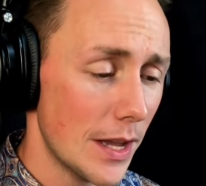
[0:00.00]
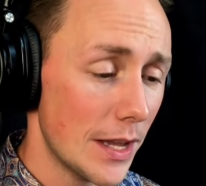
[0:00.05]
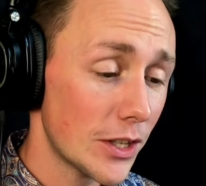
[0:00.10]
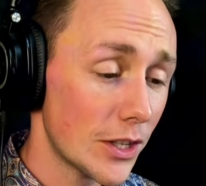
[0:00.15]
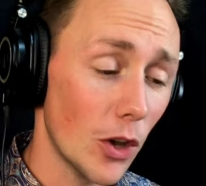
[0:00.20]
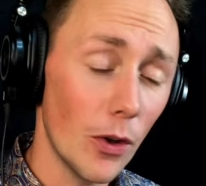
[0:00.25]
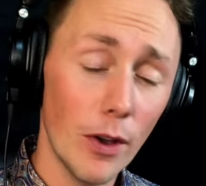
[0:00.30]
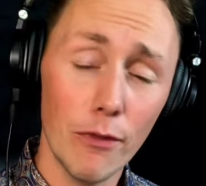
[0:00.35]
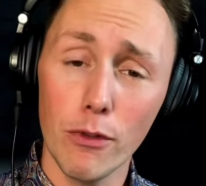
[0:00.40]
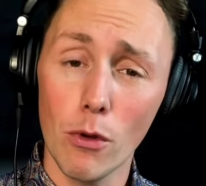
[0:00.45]

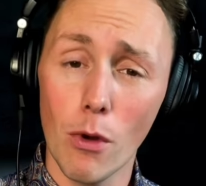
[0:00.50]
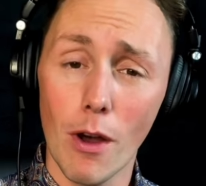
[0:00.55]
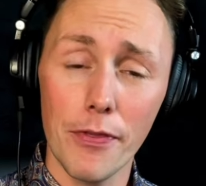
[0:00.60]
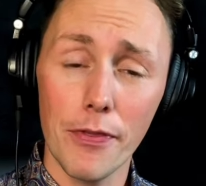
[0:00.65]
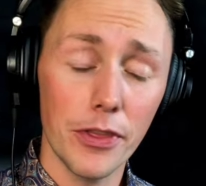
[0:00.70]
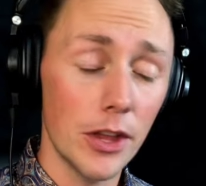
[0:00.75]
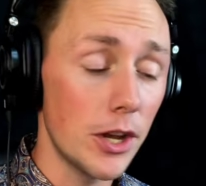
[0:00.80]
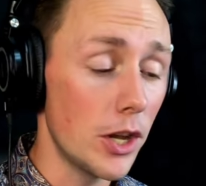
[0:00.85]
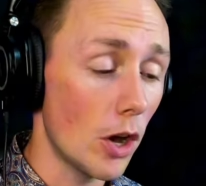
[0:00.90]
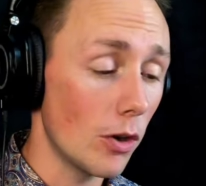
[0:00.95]
So if you
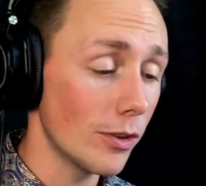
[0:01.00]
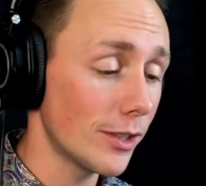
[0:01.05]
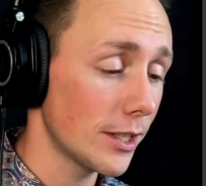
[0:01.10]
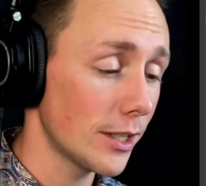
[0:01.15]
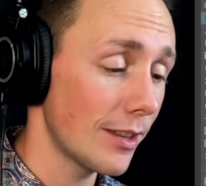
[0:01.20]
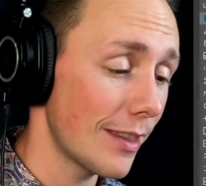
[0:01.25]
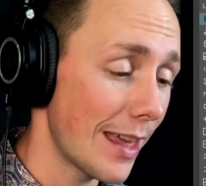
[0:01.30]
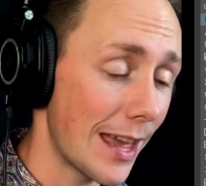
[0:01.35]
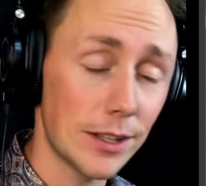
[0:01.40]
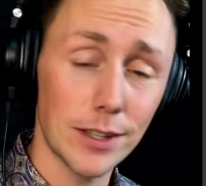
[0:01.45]
want the notes
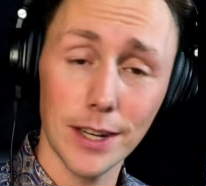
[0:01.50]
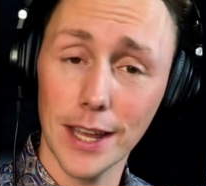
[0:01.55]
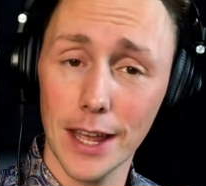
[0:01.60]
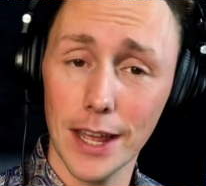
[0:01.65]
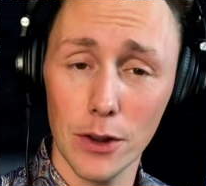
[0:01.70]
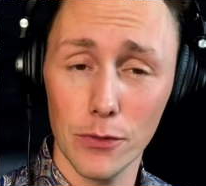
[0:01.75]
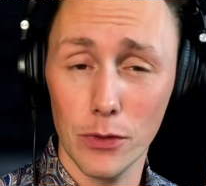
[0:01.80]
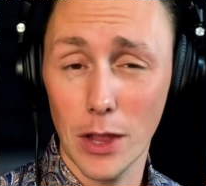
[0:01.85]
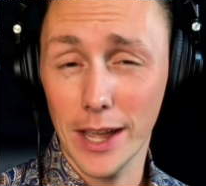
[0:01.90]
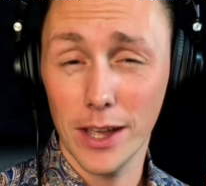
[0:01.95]
to that to
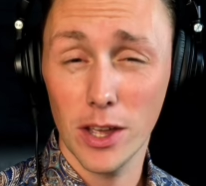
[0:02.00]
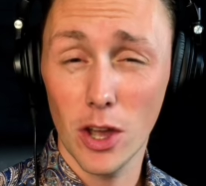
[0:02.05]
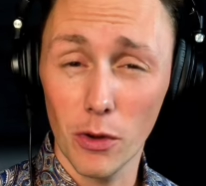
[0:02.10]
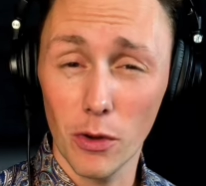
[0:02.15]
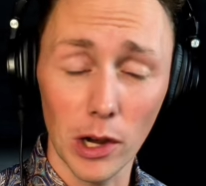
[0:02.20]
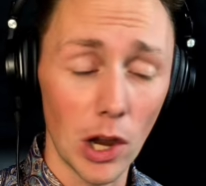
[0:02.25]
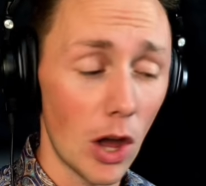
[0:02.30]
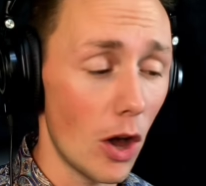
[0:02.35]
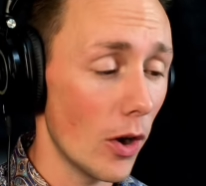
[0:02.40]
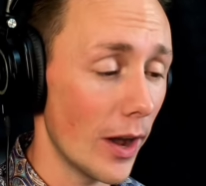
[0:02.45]
kind of like go
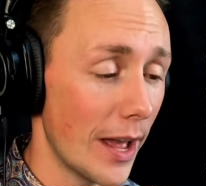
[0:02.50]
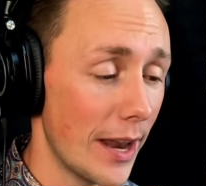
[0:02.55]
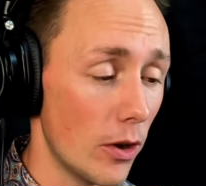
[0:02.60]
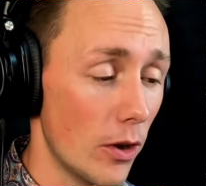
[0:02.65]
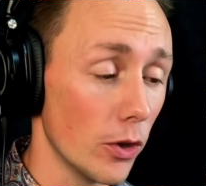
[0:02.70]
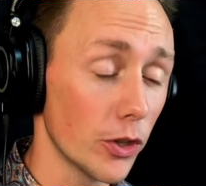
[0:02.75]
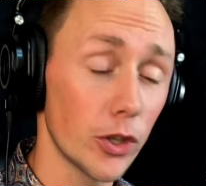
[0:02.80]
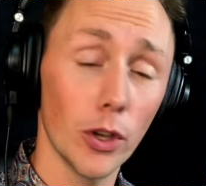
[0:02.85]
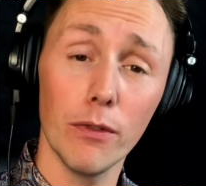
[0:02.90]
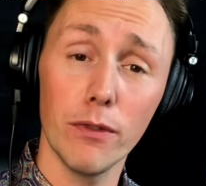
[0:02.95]
along, and
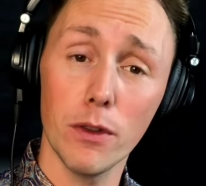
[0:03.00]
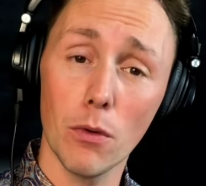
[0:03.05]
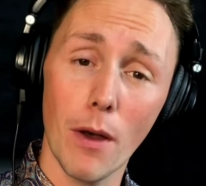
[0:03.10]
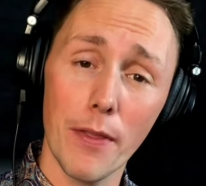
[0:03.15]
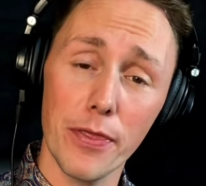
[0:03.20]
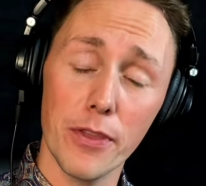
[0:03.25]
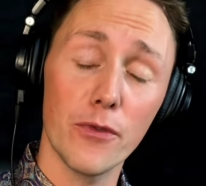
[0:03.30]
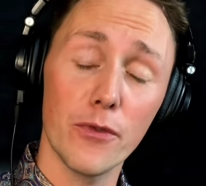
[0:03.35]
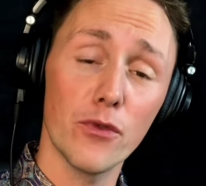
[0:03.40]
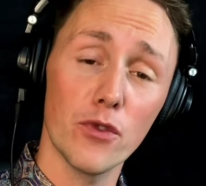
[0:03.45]
also if you
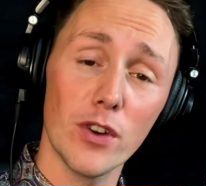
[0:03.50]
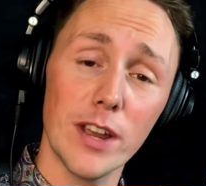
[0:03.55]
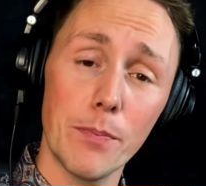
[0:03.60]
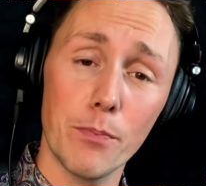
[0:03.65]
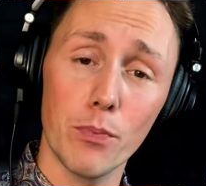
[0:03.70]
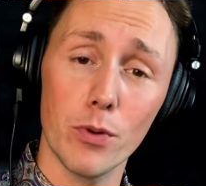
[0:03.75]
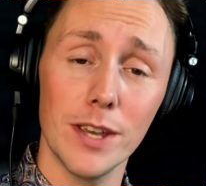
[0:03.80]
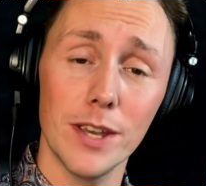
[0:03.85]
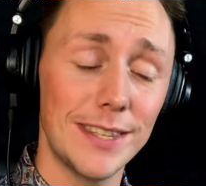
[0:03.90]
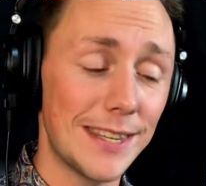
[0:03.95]
want the free
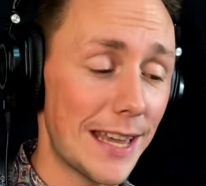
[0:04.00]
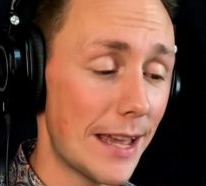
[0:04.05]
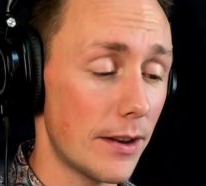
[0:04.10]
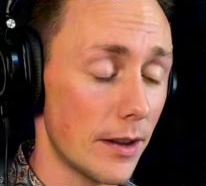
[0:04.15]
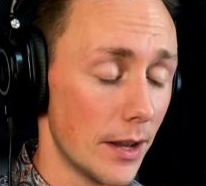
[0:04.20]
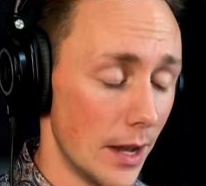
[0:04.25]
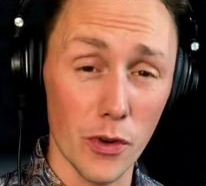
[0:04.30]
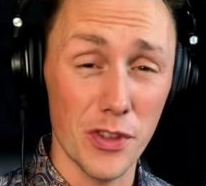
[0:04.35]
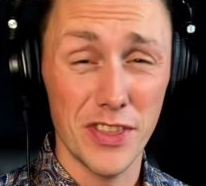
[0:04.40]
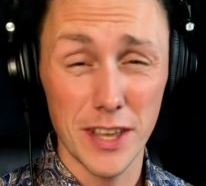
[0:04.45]

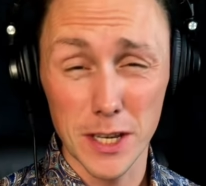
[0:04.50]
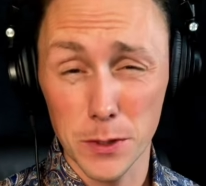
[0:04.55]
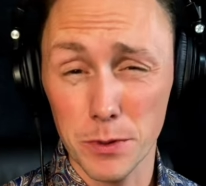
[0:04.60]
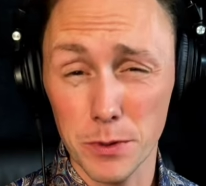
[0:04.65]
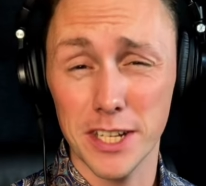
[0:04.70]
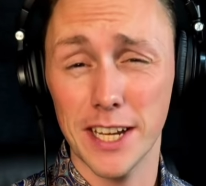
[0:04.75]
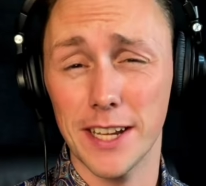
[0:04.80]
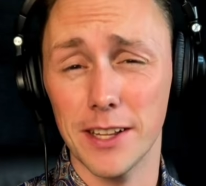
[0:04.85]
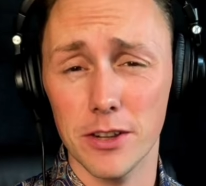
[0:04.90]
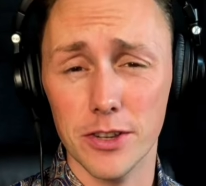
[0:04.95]
preset for this
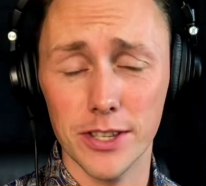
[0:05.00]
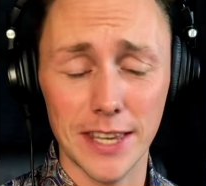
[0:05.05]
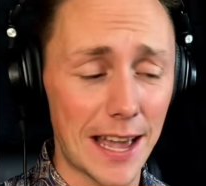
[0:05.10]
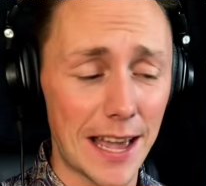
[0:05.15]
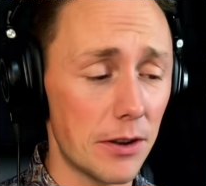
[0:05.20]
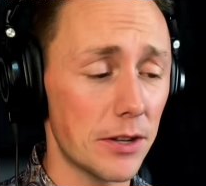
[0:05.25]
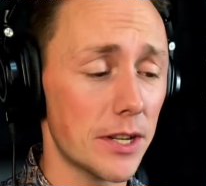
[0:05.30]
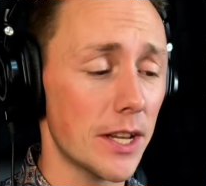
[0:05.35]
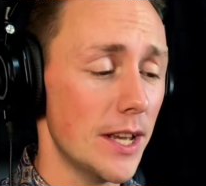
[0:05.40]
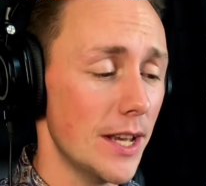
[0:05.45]
particular
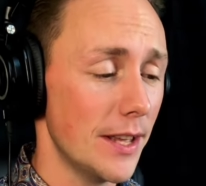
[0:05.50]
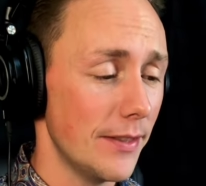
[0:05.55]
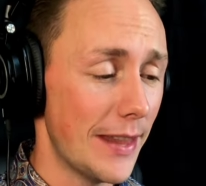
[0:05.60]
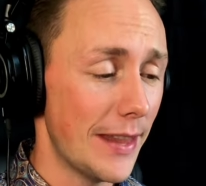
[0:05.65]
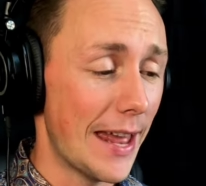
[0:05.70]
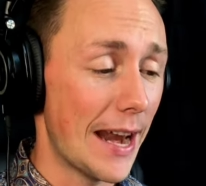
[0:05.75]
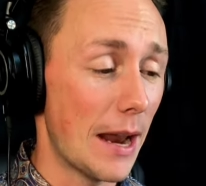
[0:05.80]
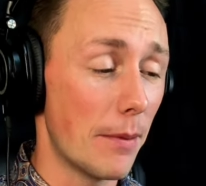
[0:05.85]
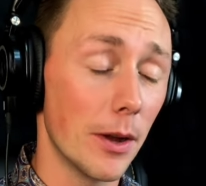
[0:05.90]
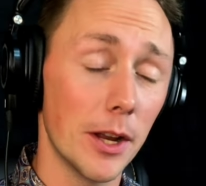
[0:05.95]
sound,
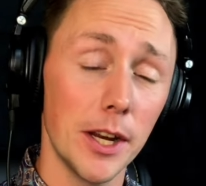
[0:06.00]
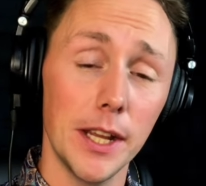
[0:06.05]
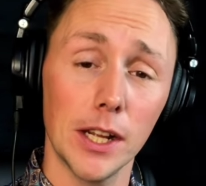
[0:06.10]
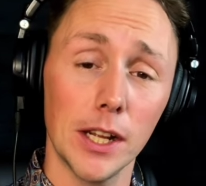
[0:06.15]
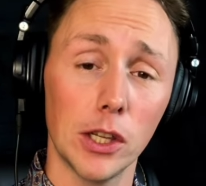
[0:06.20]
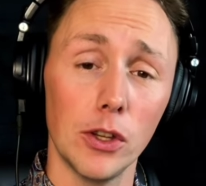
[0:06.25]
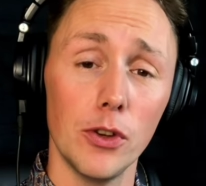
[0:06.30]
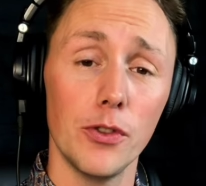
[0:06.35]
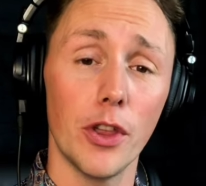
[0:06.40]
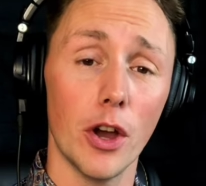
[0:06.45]
then I'm going to
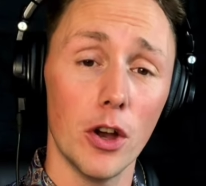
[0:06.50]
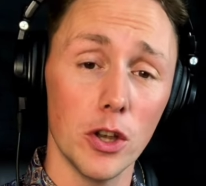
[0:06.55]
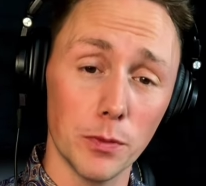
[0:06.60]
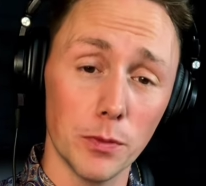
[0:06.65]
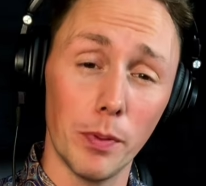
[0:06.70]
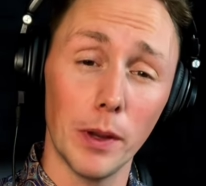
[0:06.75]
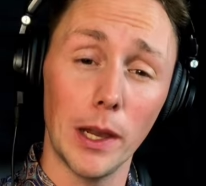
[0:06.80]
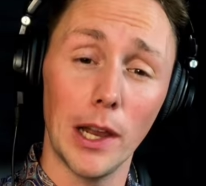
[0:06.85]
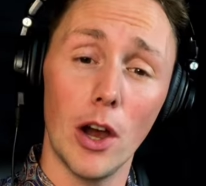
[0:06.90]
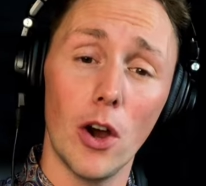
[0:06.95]
include those
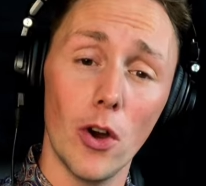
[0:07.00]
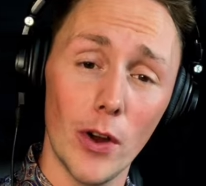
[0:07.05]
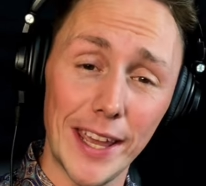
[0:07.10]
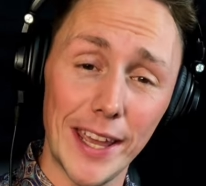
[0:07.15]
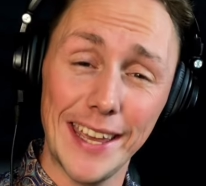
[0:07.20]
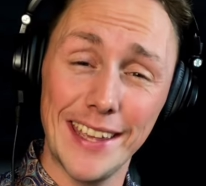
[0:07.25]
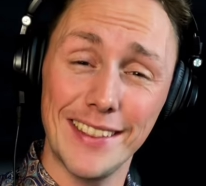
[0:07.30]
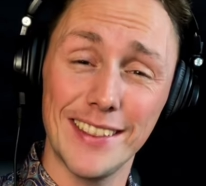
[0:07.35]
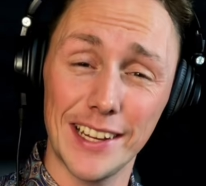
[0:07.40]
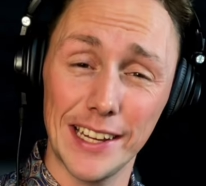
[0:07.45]
below
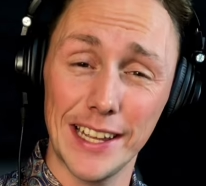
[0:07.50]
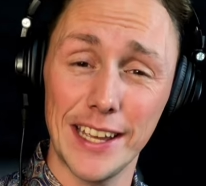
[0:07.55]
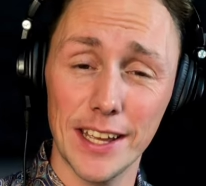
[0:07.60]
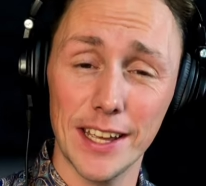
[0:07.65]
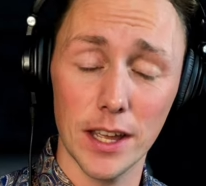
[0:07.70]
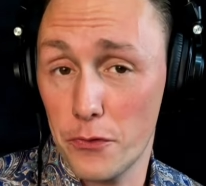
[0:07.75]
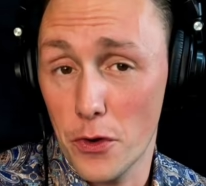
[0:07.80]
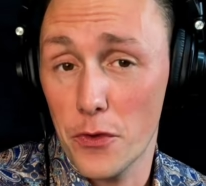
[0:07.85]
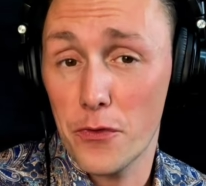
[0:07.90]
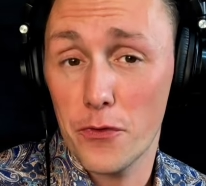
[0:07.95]
in the
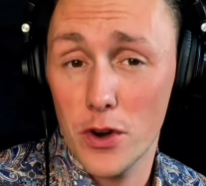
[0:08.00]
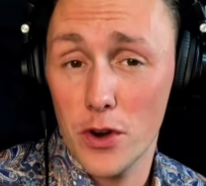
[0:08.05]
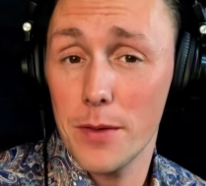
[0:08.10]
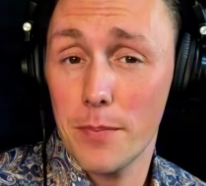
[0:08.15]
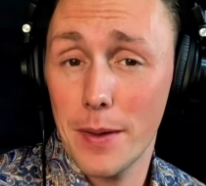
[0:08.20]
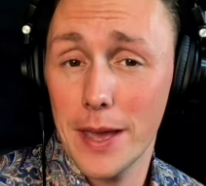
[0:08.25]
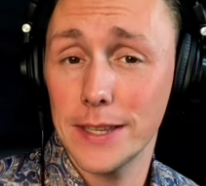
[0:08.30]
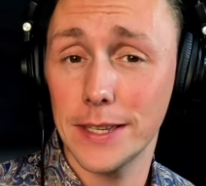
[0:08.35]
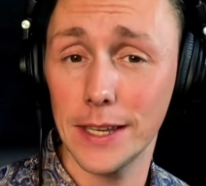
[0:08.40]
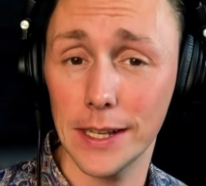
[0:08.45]
link for free,
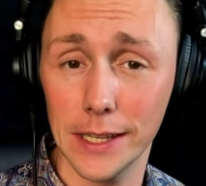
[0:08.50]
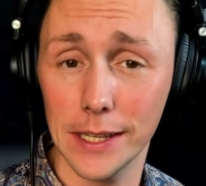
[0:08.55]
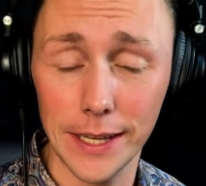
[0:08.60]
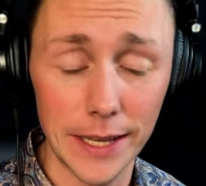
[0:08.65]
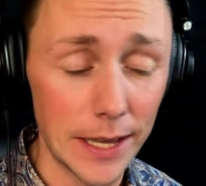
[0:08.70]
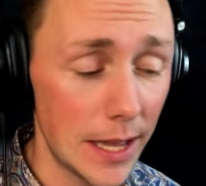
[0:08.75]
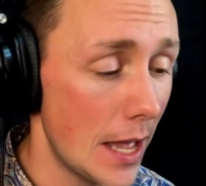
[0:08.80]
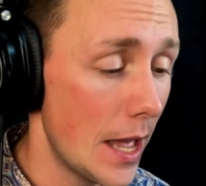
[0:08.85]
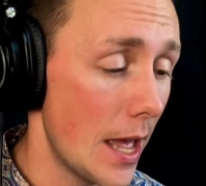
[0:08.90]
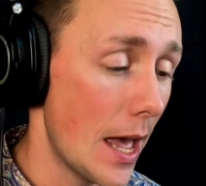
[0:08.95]

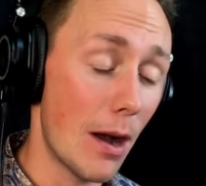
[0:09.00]
basically.